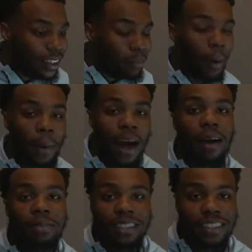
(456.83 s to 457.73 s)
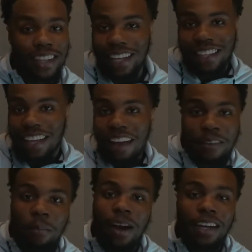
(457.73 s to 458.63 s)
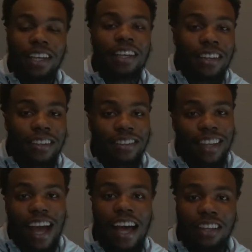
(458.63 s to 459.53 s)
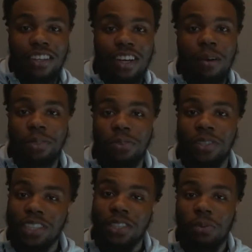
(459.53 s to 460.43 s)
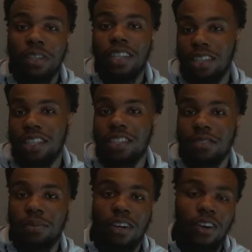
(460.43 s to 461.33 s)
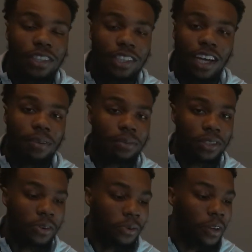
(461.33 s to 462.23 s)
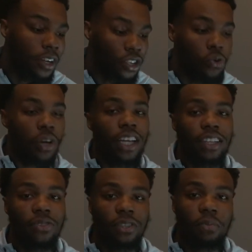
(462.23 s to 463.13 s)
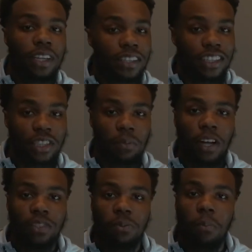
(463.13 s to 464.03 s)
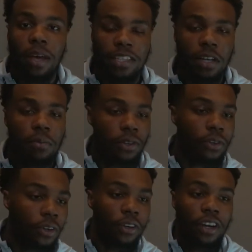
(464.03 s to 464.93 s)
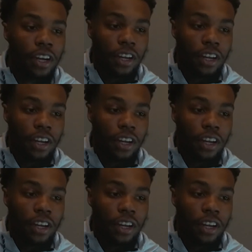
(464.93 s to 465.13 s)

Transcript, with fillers: my pops, like everybody that I look up to. This is what they teach me all the time. So you want to get into as many things as possible, mess up, learn,